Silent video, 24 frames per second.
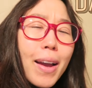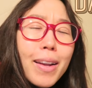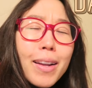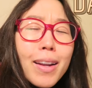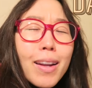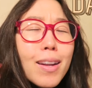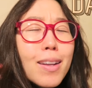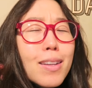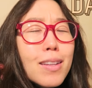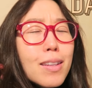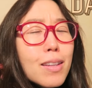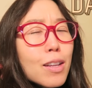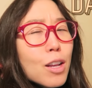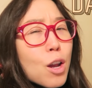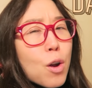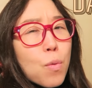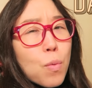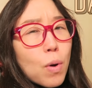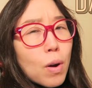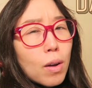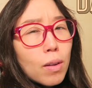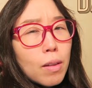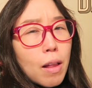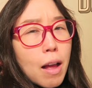I didn't sleep
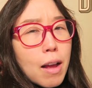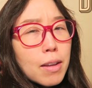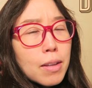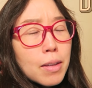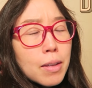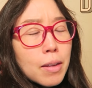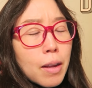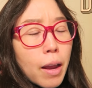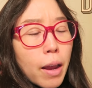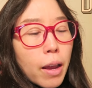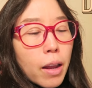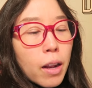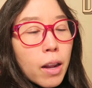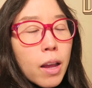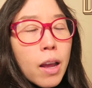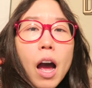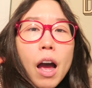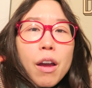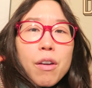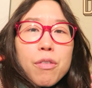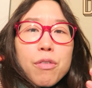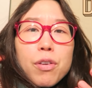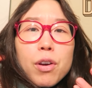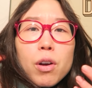well last night.
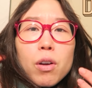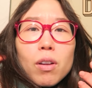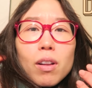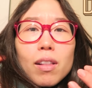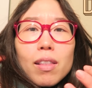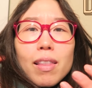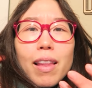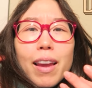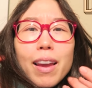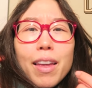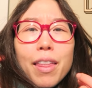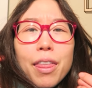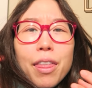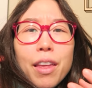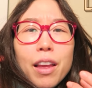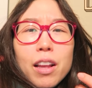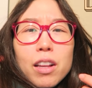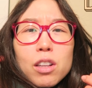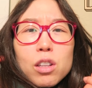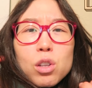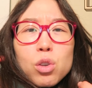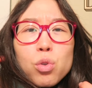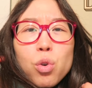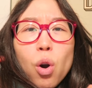I felt like
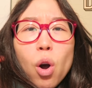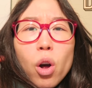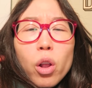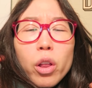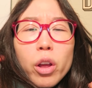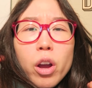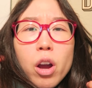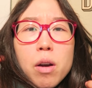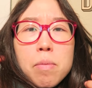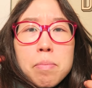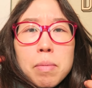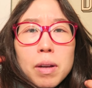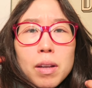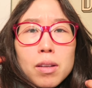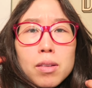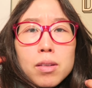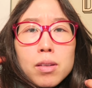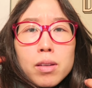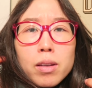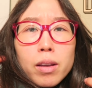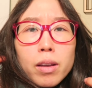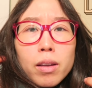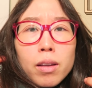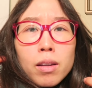things crawling on my
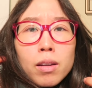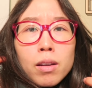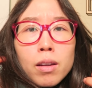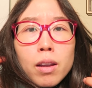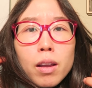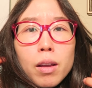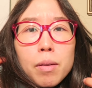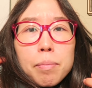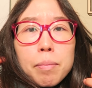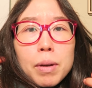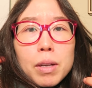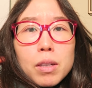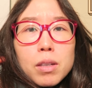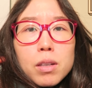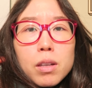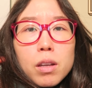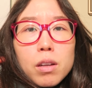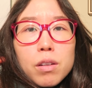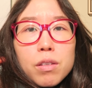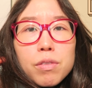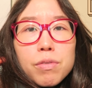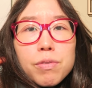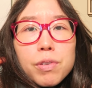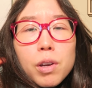skin and my
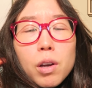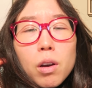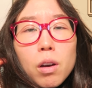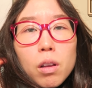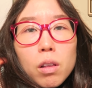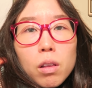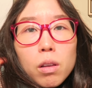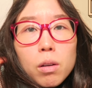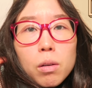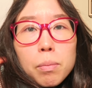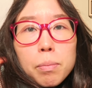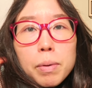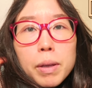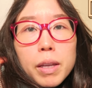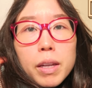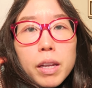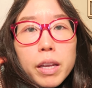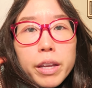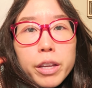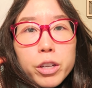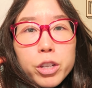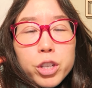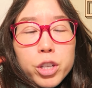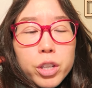skin felt a little bit
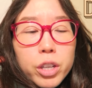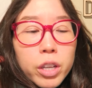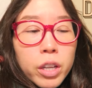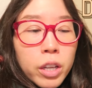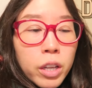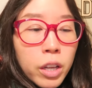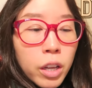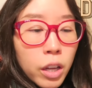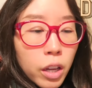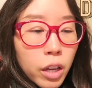itchy.